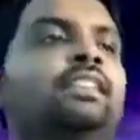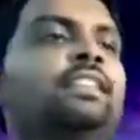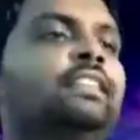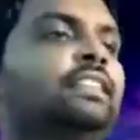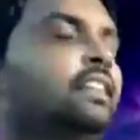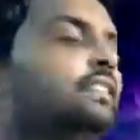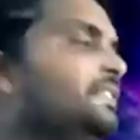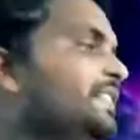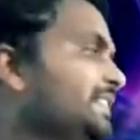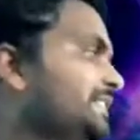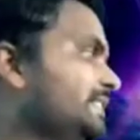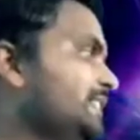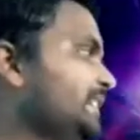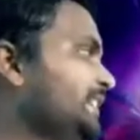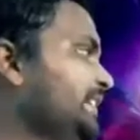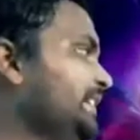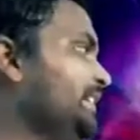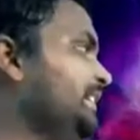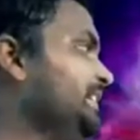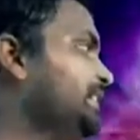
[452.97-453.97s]
Now we
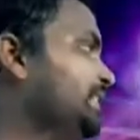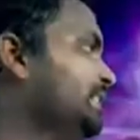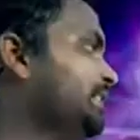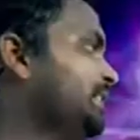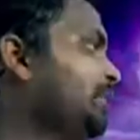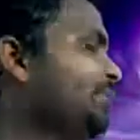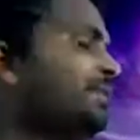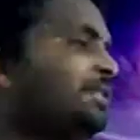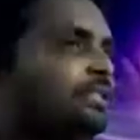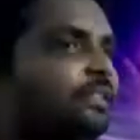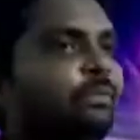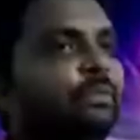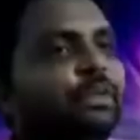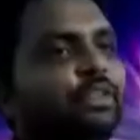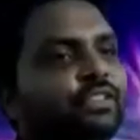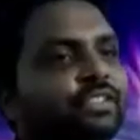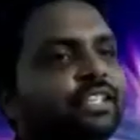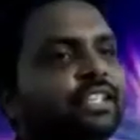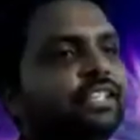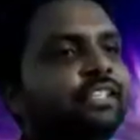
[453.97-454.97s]
see about
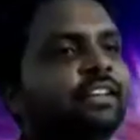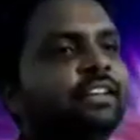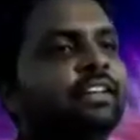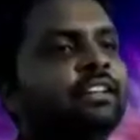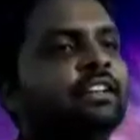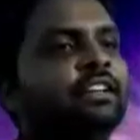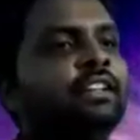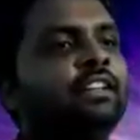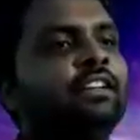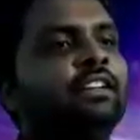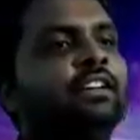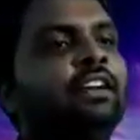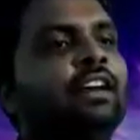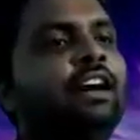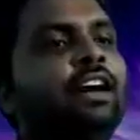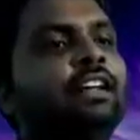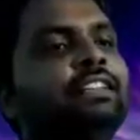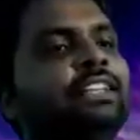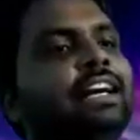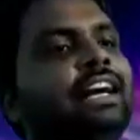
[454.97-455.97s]
music.
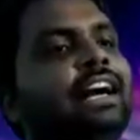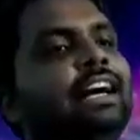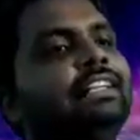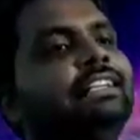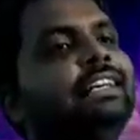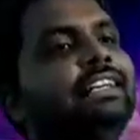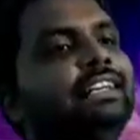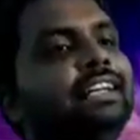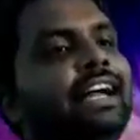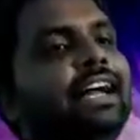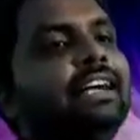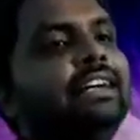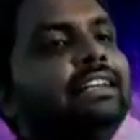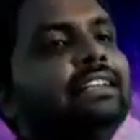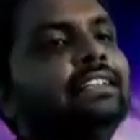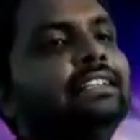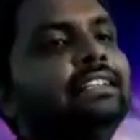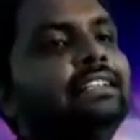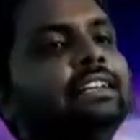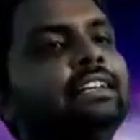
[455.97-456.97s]
On the other
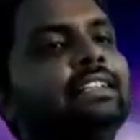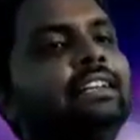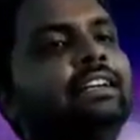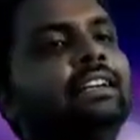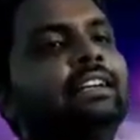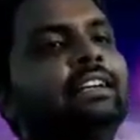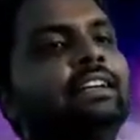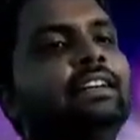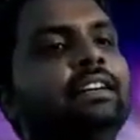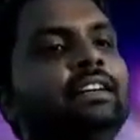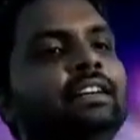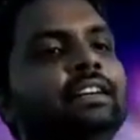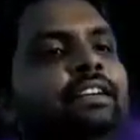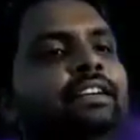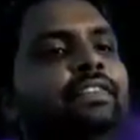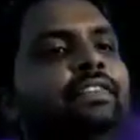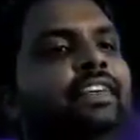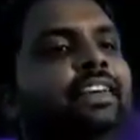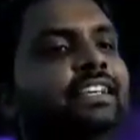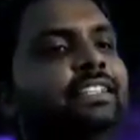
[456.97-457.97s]
hand,
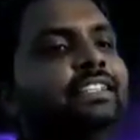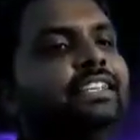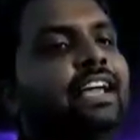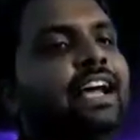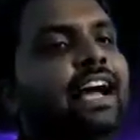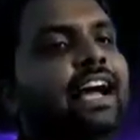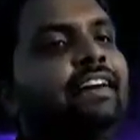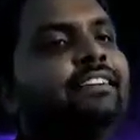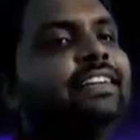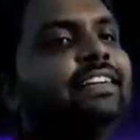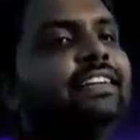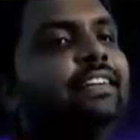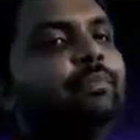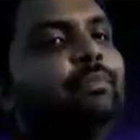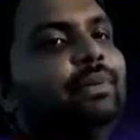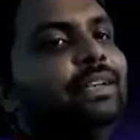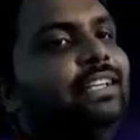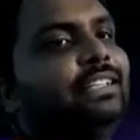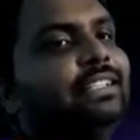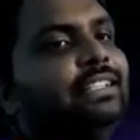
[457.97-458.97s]
if it is having a
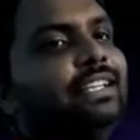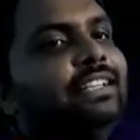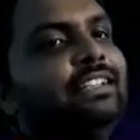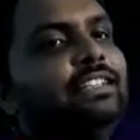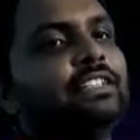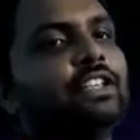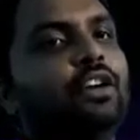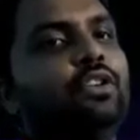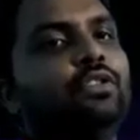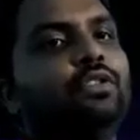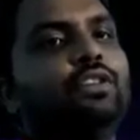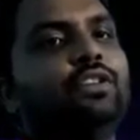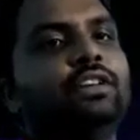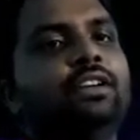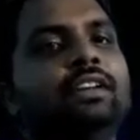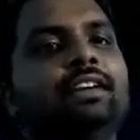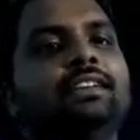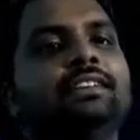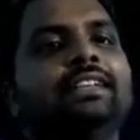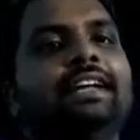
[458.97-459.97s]
pleasant sound
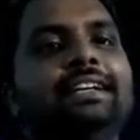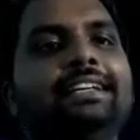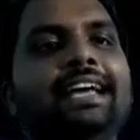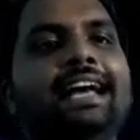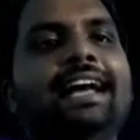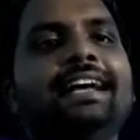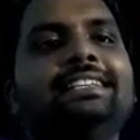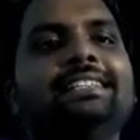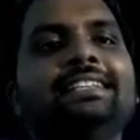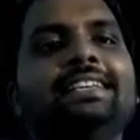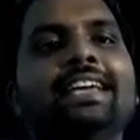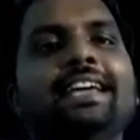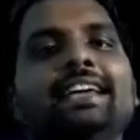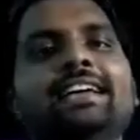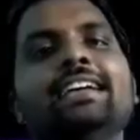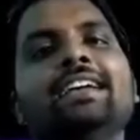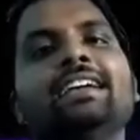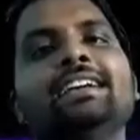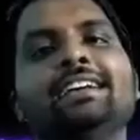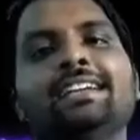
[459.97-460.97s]
that has a
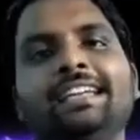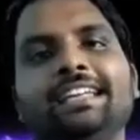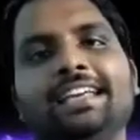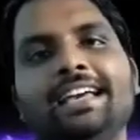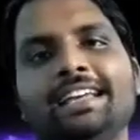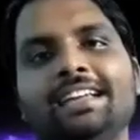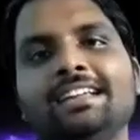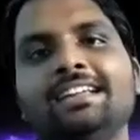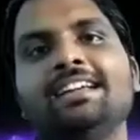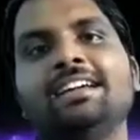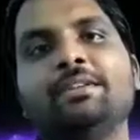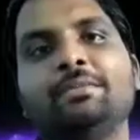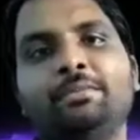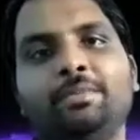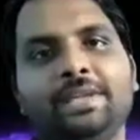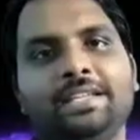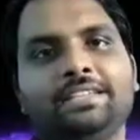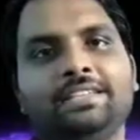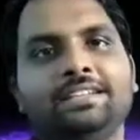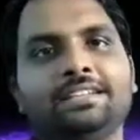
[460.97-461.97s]
clear
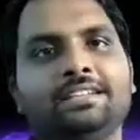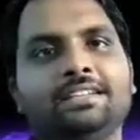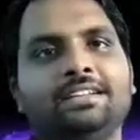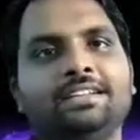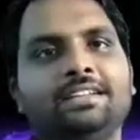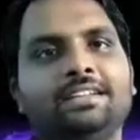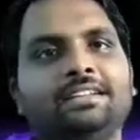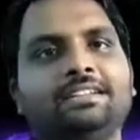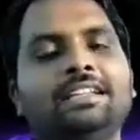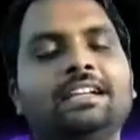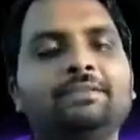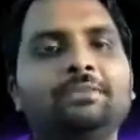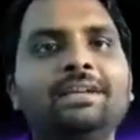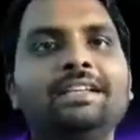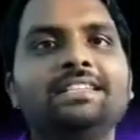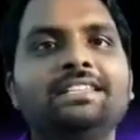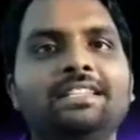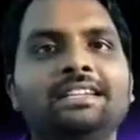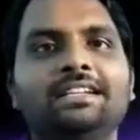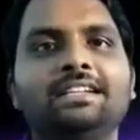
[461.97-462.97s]
pitch, that
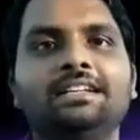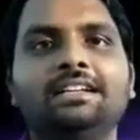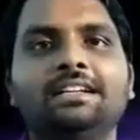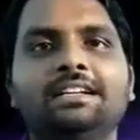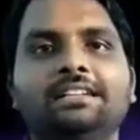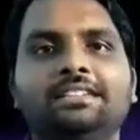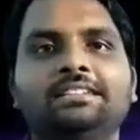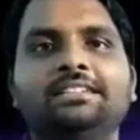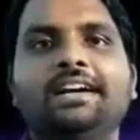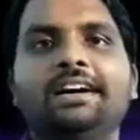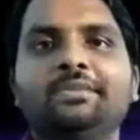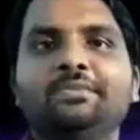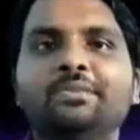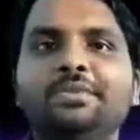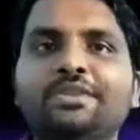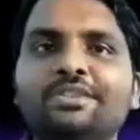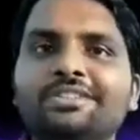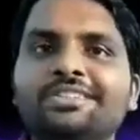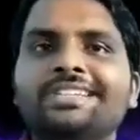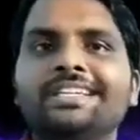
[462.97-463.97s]
means the
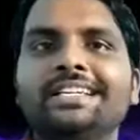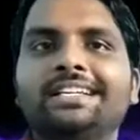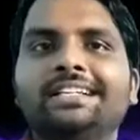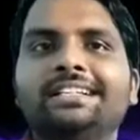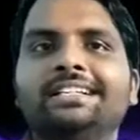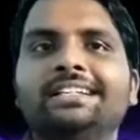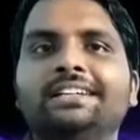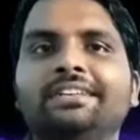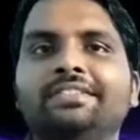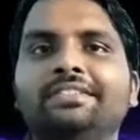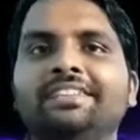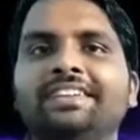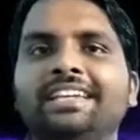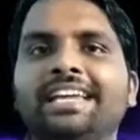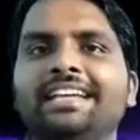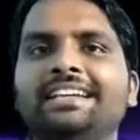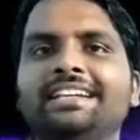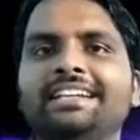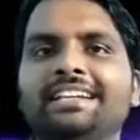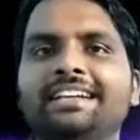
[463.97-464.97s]
music we
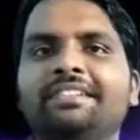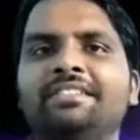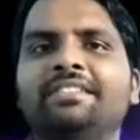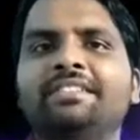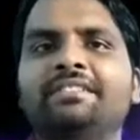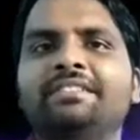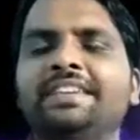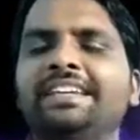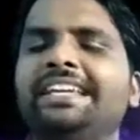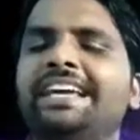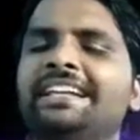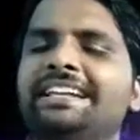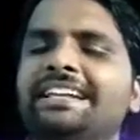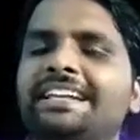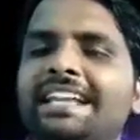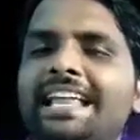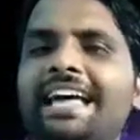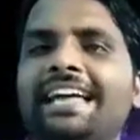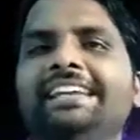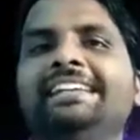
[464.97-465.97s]
can
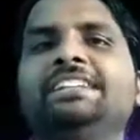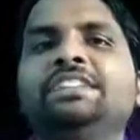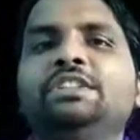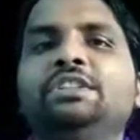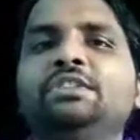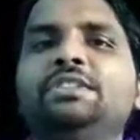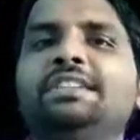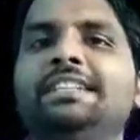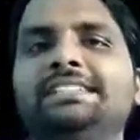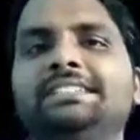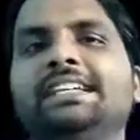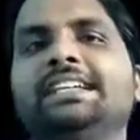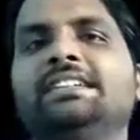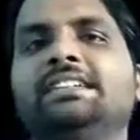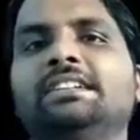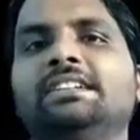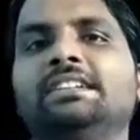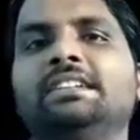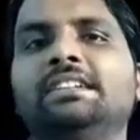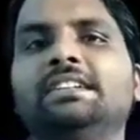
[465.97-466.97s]
like to
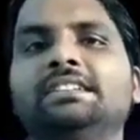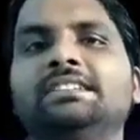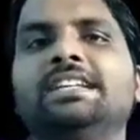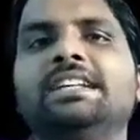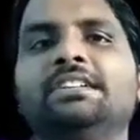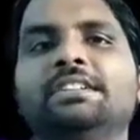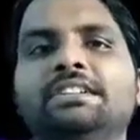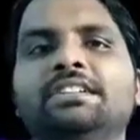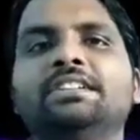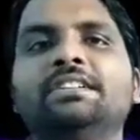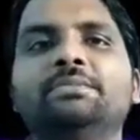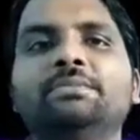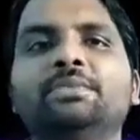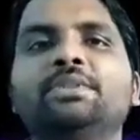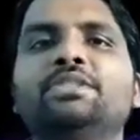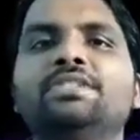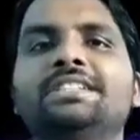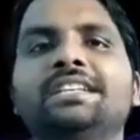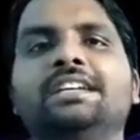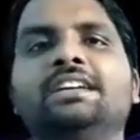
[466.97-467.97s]
listen that
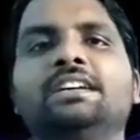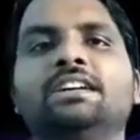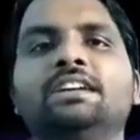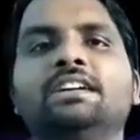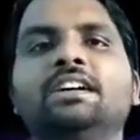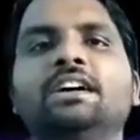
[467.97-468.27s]
music.